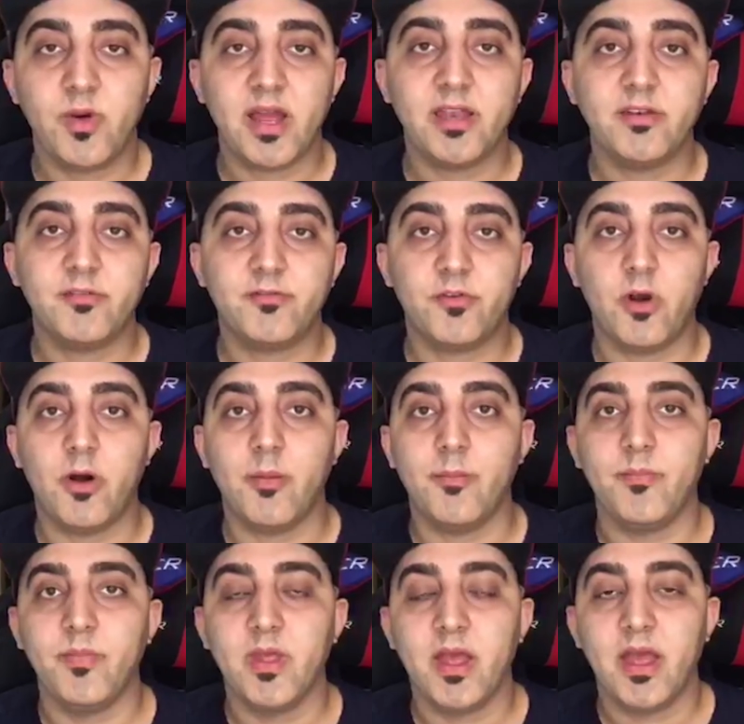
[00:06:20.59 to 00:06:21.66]
We went
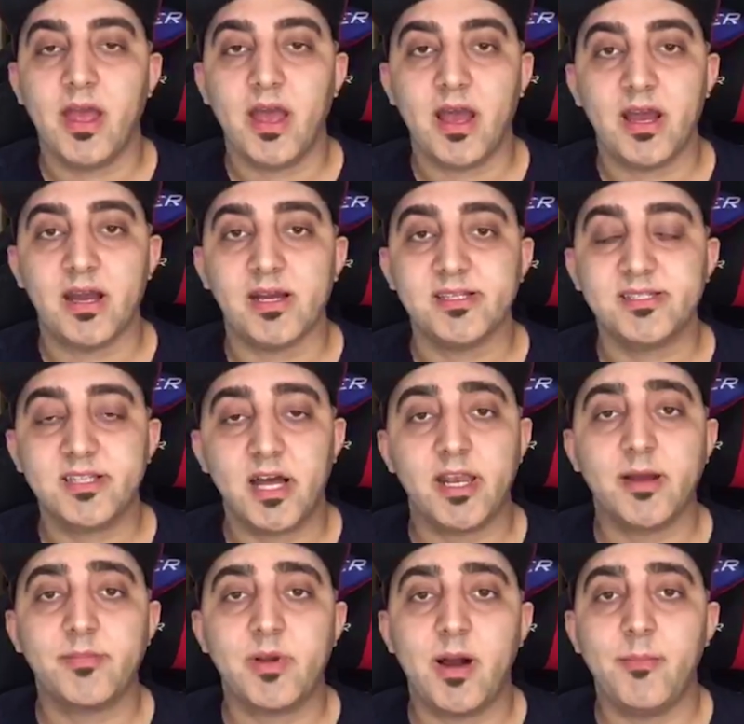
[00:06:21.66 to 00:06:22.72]
from a
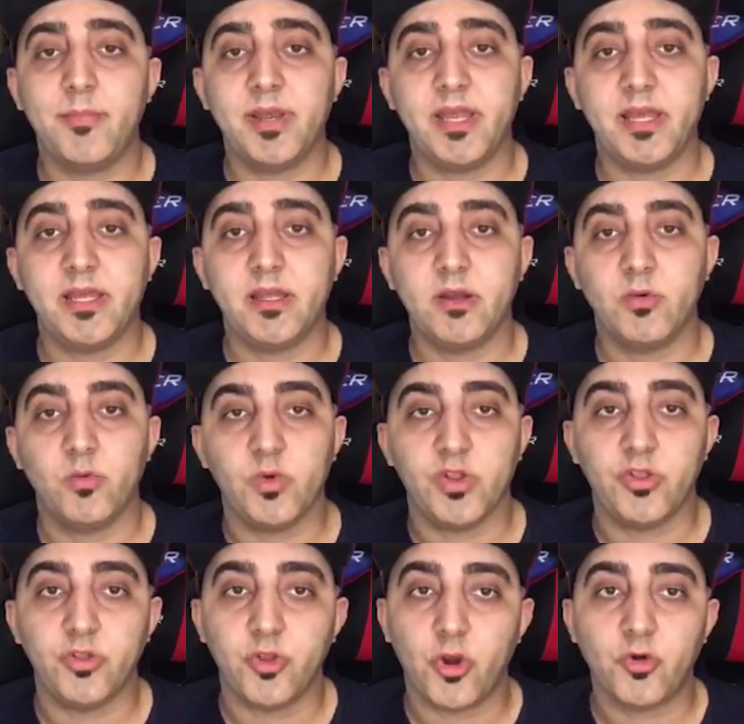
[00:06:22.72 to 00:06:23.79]
startup company
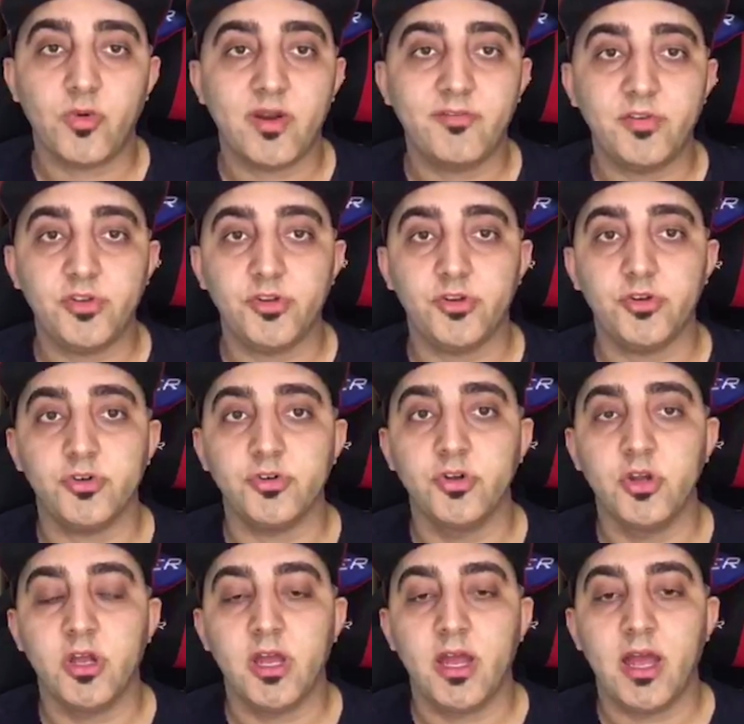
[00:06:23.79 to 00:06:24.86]
with no
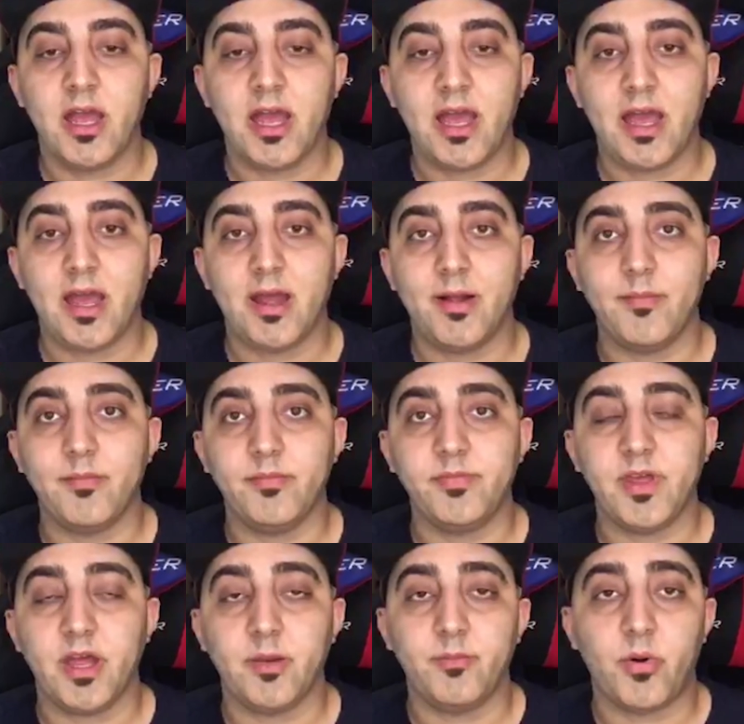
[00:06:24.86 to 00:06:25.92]
revenue
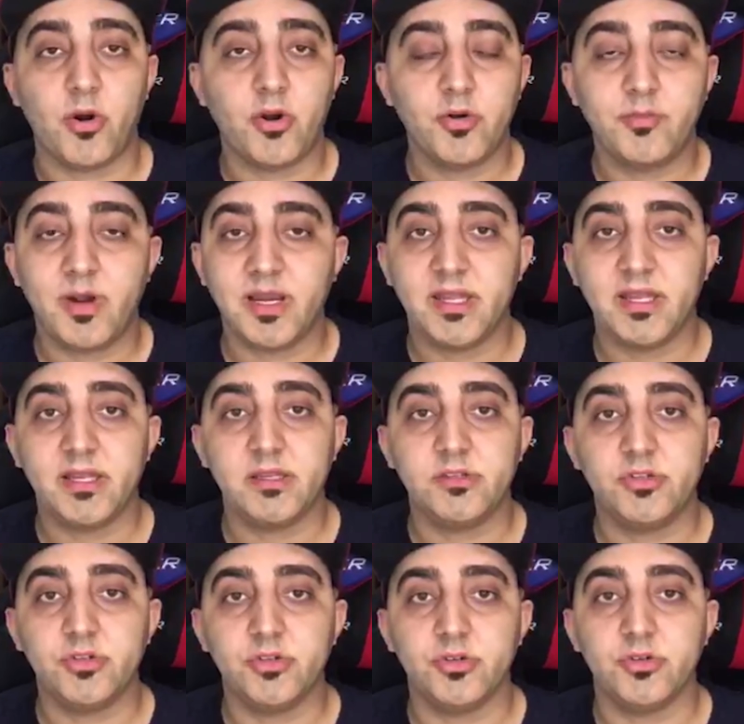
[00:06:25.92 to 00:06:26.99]
um, that had borrowed
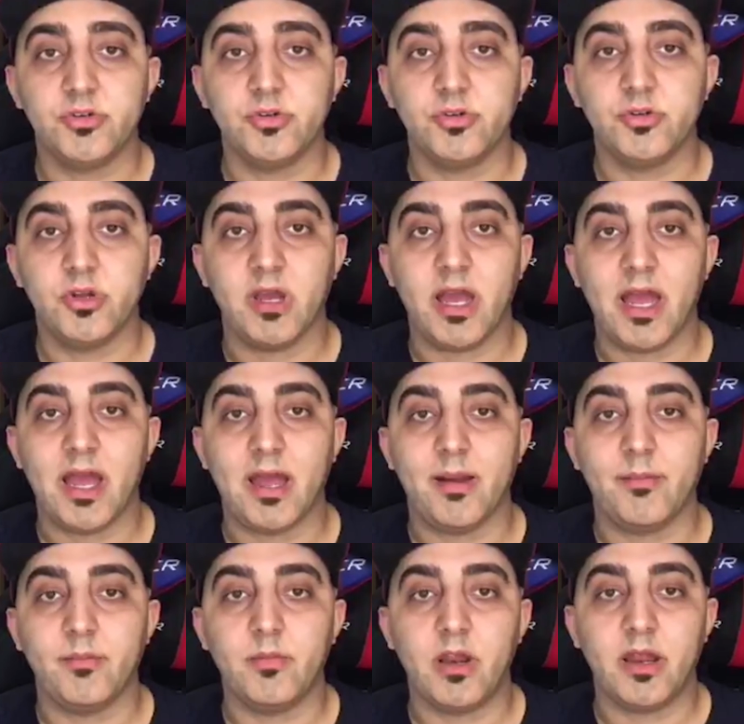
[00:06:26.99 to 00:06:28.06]
money to
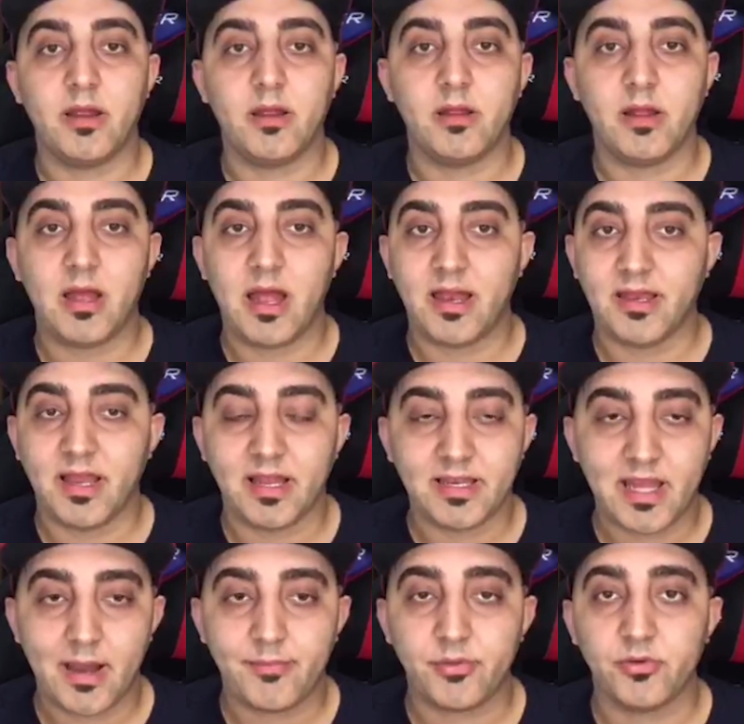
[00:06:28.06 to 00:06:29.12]
uh, uh
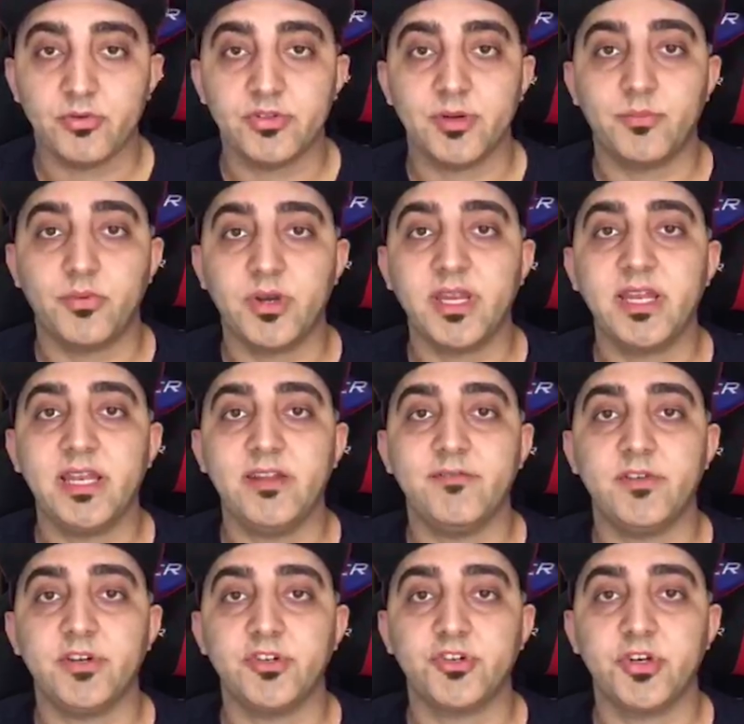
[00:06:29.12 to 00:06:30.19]
and, and capital to
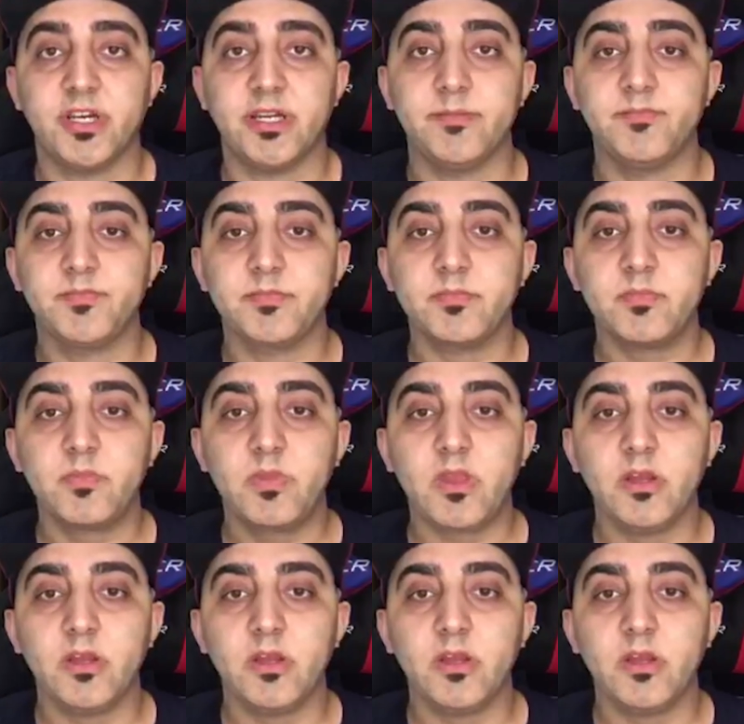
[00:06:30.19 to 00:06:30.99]
bring in inventory